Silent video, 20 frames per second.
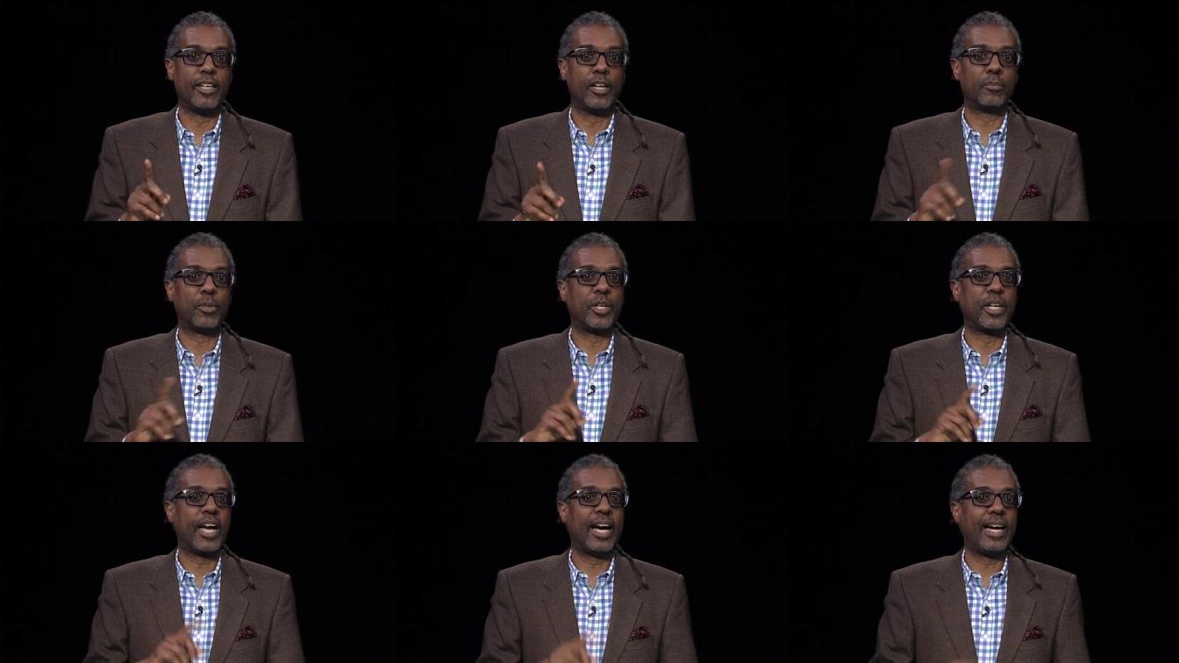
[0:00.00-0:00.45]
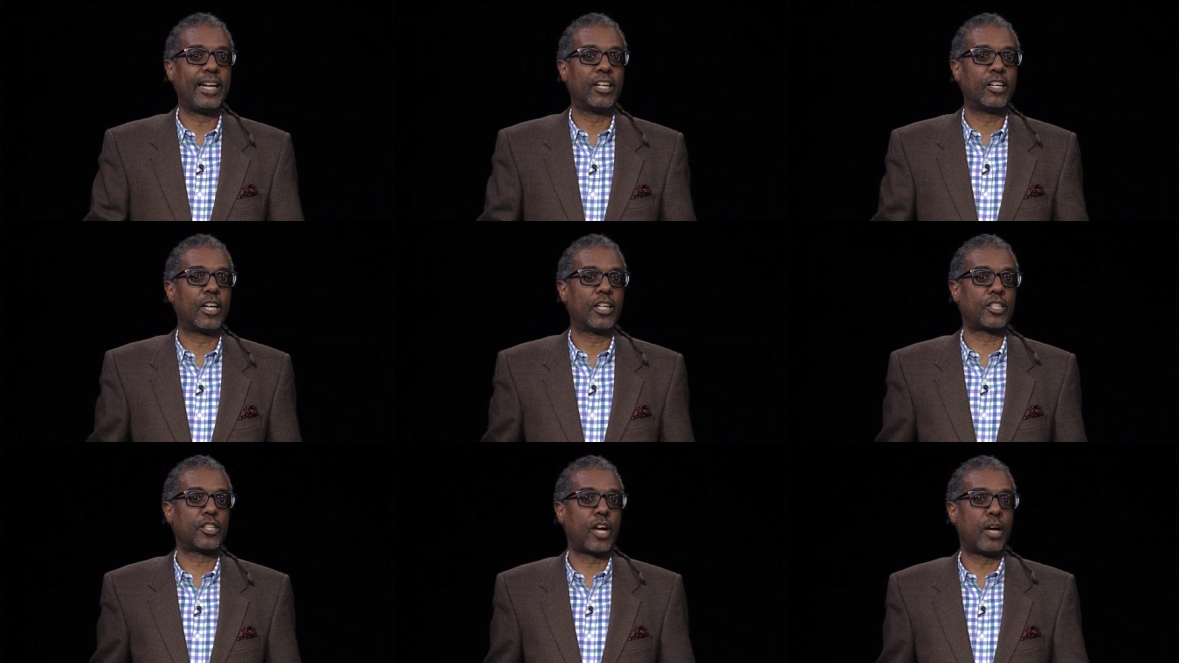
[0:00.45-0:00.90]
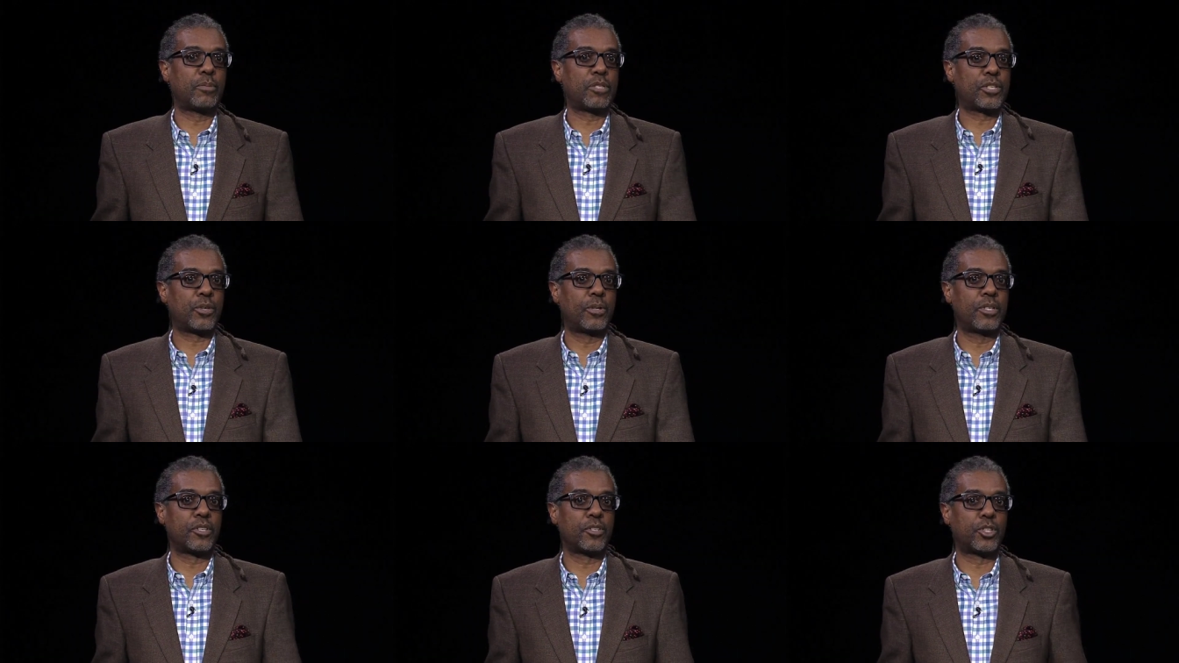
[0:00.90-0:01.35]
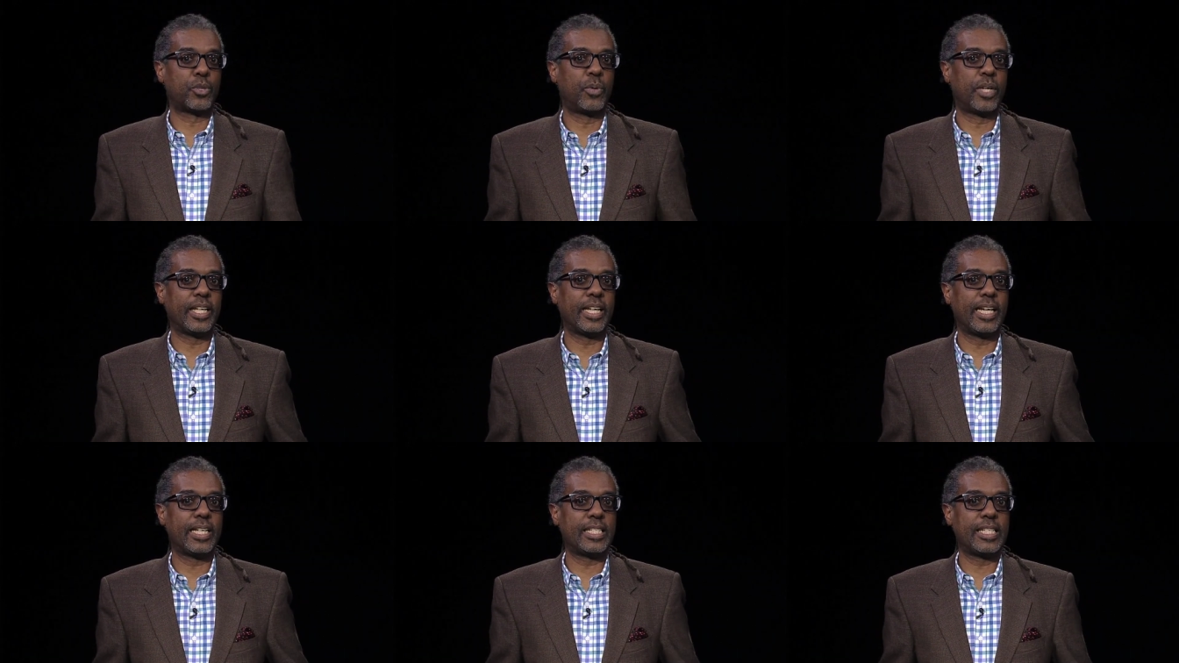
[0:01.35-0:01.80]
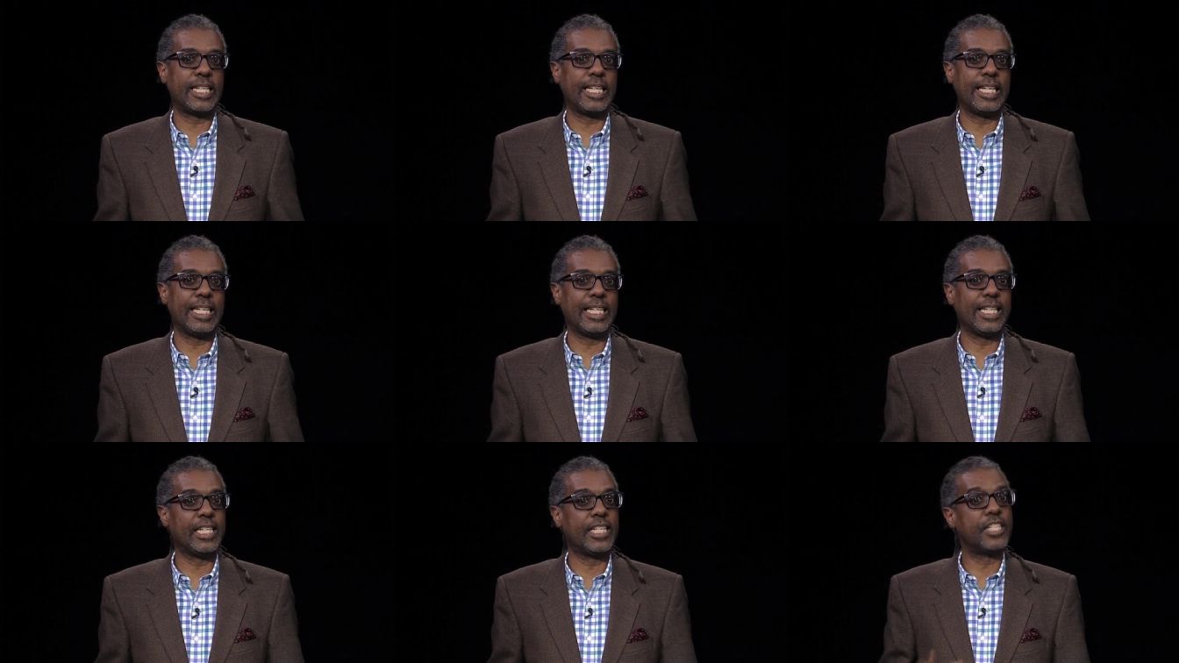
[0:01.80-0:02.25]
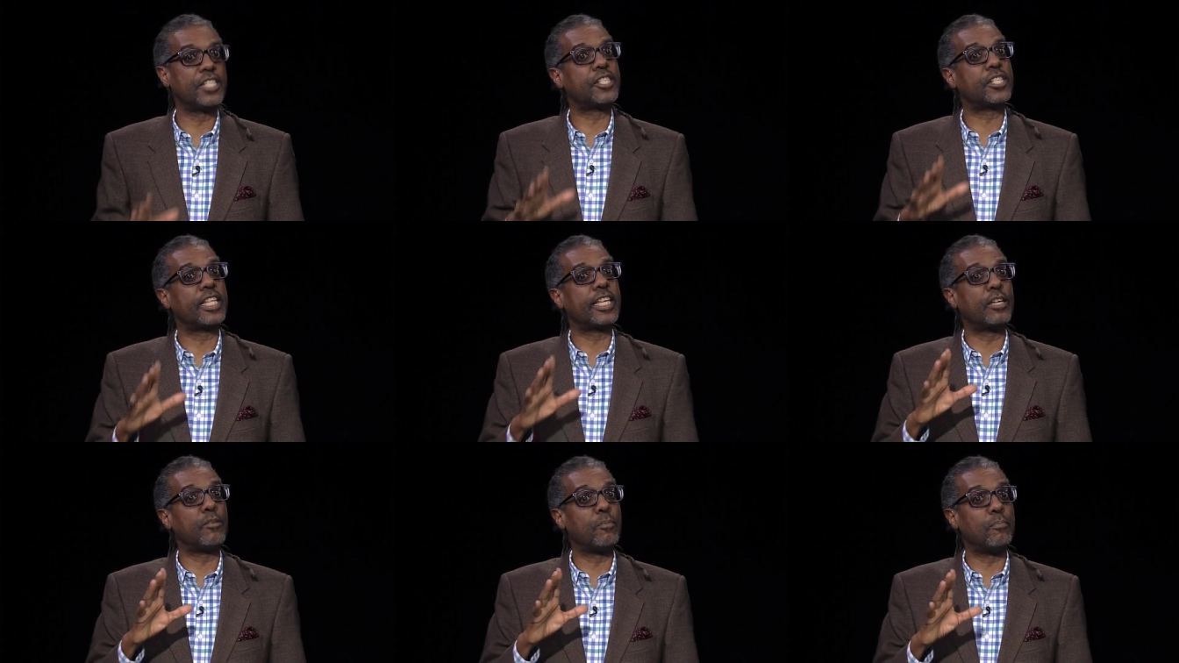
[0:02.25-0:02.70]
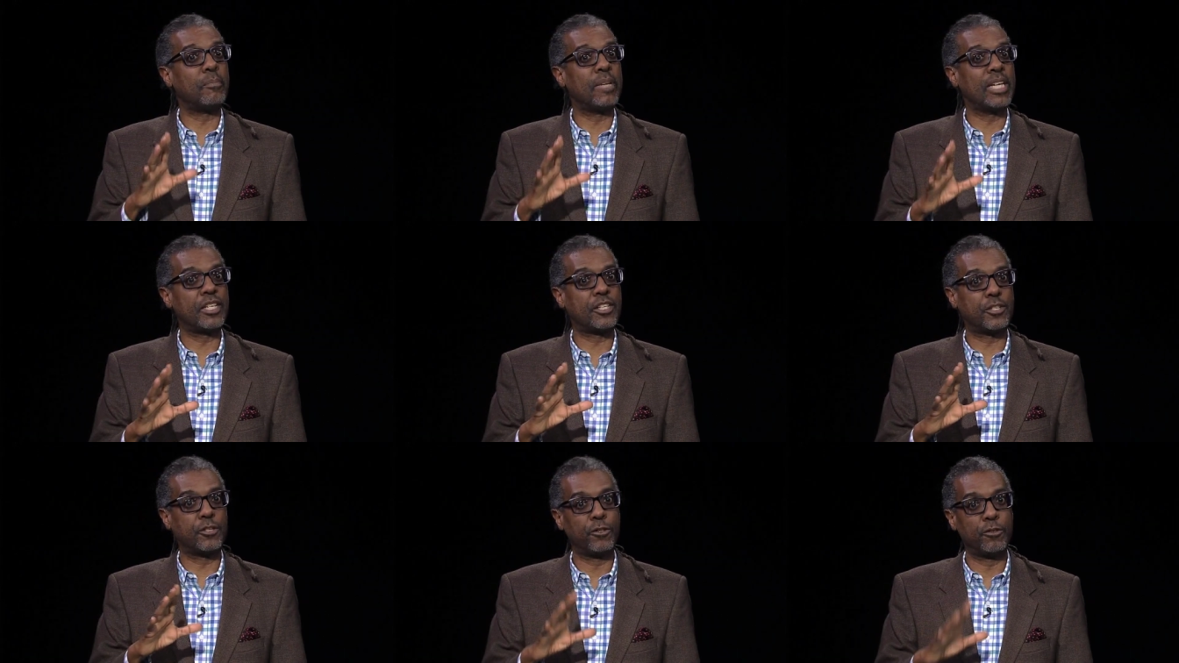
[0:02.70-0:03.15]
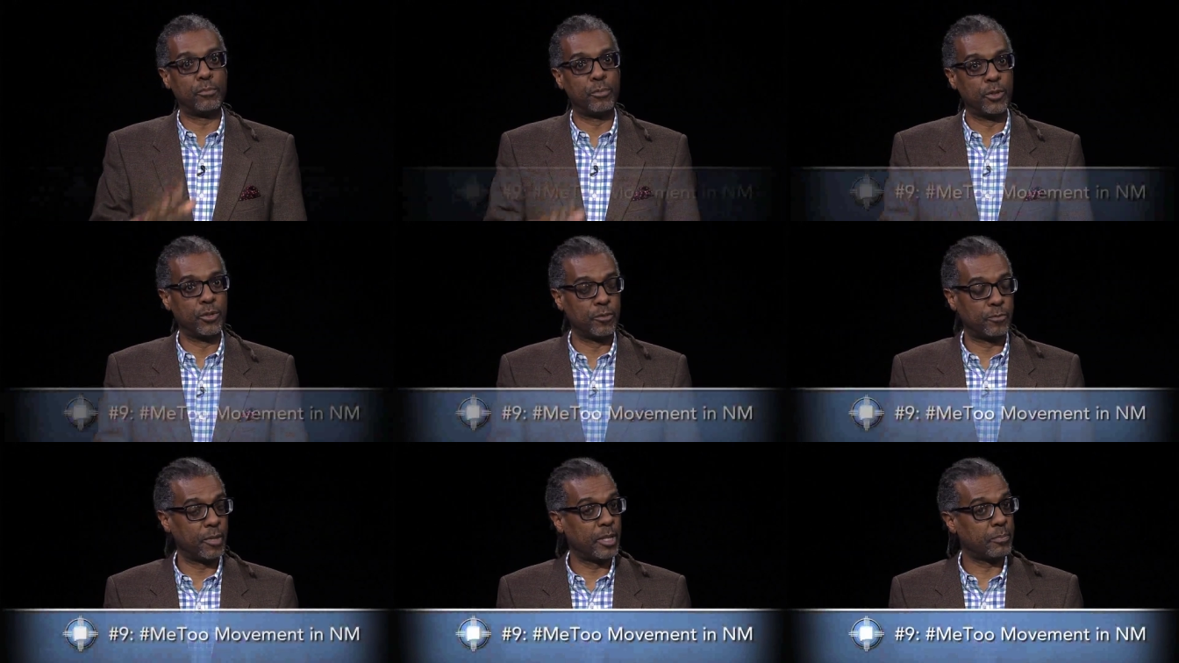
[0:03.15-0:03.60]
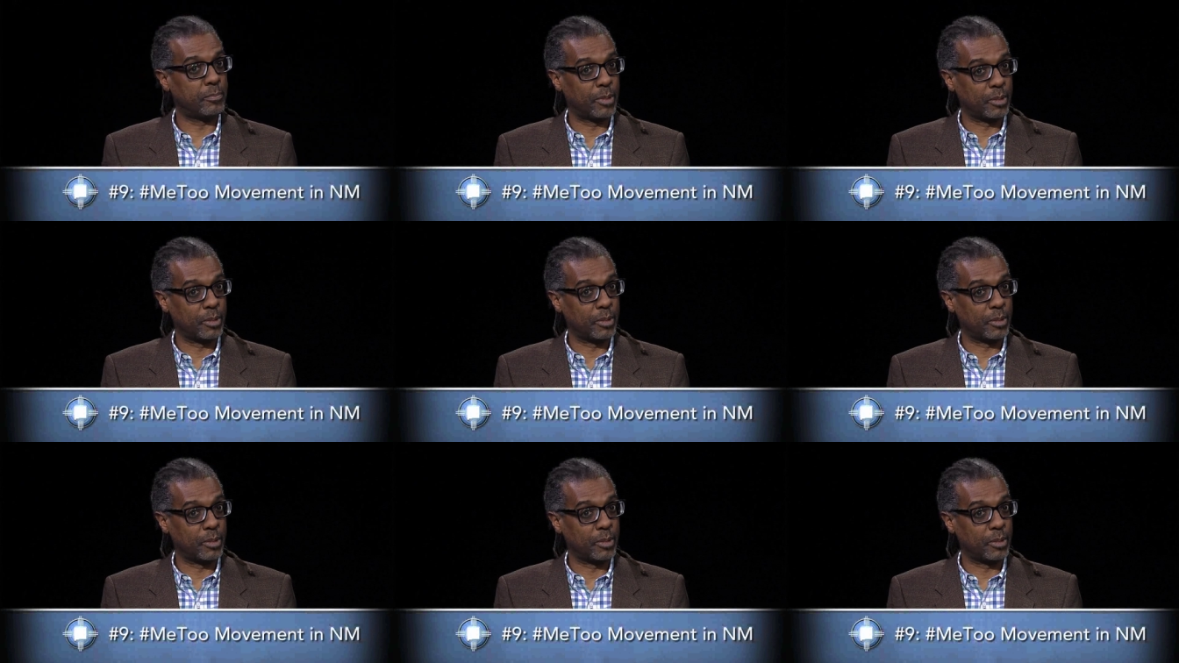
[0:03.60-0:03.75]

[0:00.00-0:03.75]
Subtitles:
Number 9 in our top stories of 2018 is the Me Too movement,